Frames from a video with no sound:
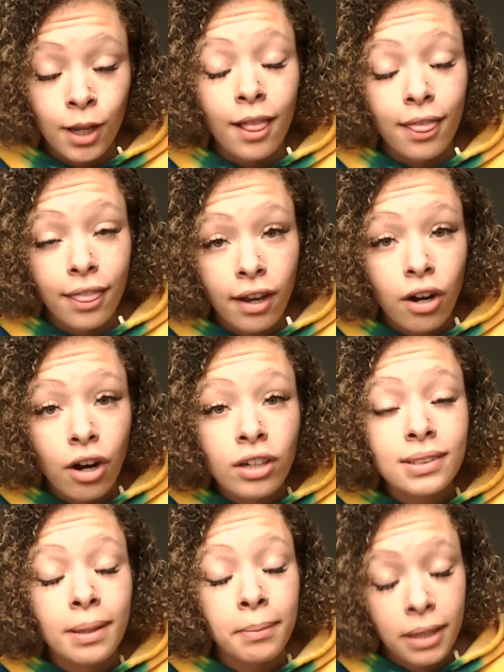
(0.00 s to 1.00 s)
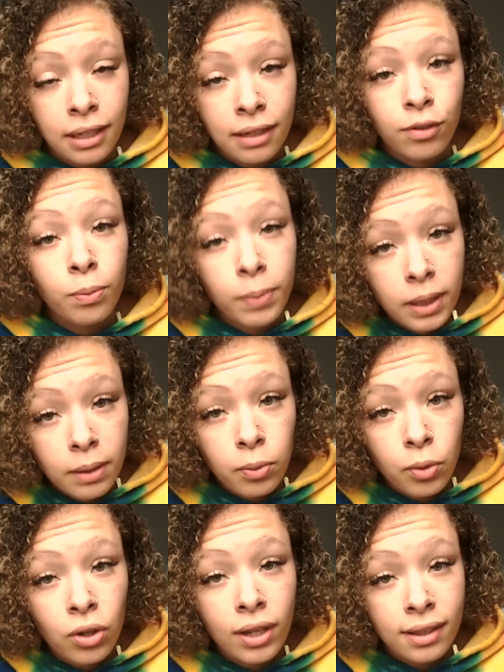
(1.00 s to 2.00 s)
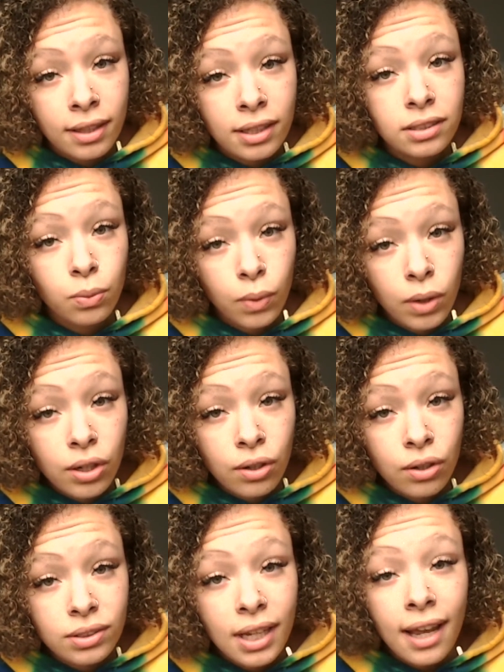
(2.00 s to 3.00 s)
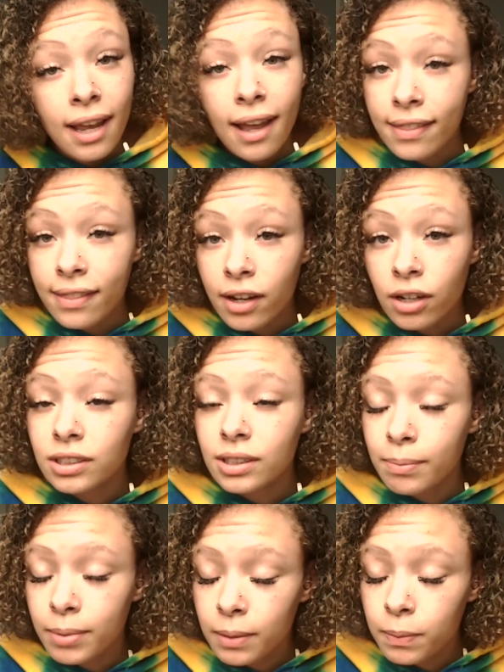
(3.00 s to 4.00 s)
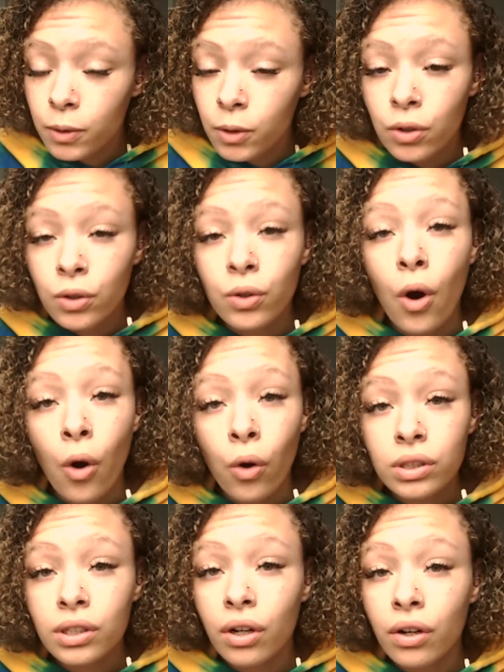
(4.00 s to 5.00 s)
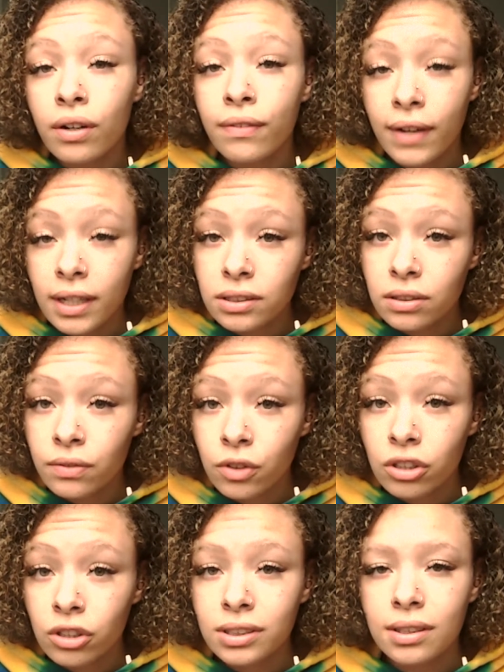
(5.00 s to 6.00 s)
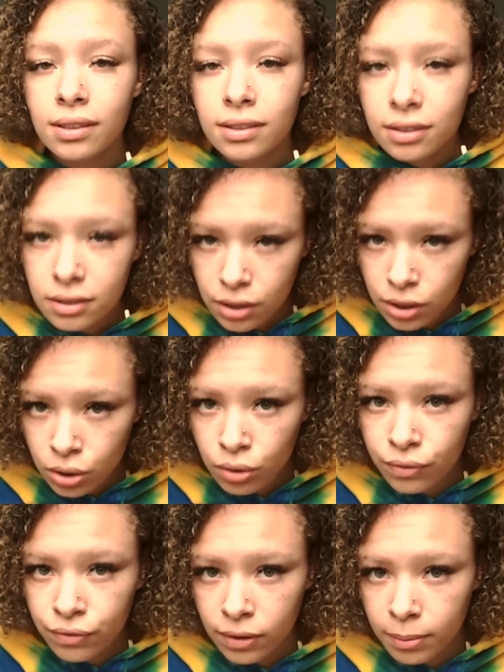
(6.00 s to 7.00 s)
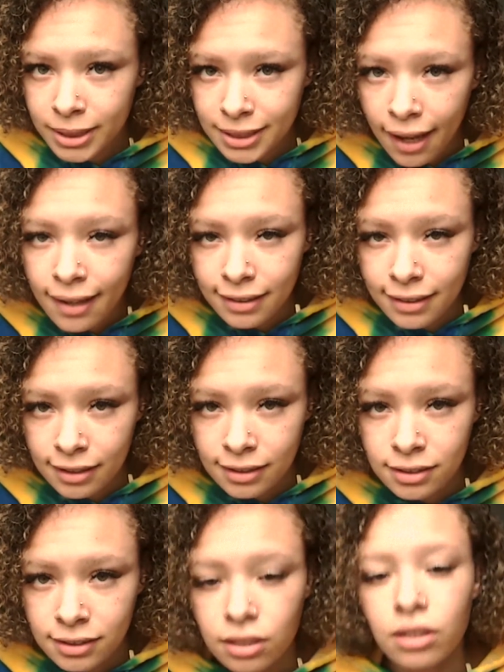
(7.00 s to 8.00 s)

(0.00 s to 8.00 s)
There are some evil people in this world, and there are some people who only go to festivals to steal from attendees.